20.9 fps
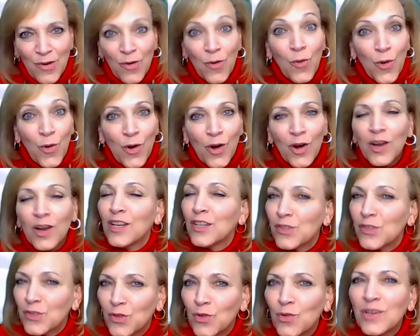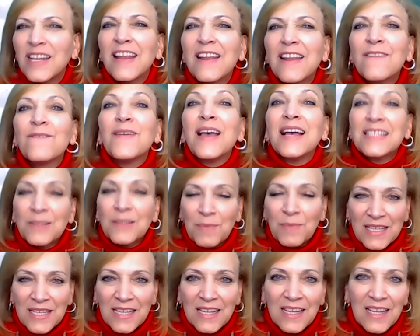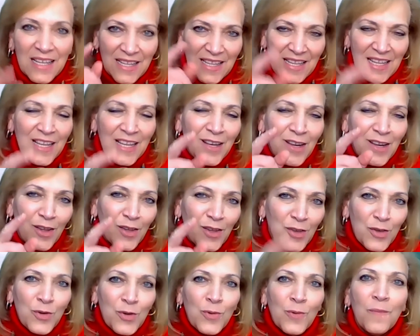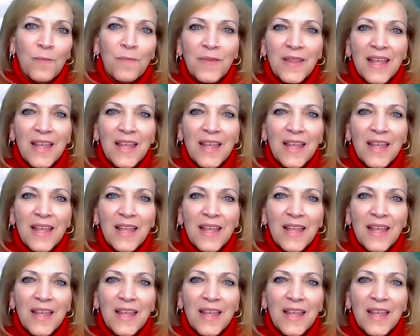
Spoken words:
or student investment in you.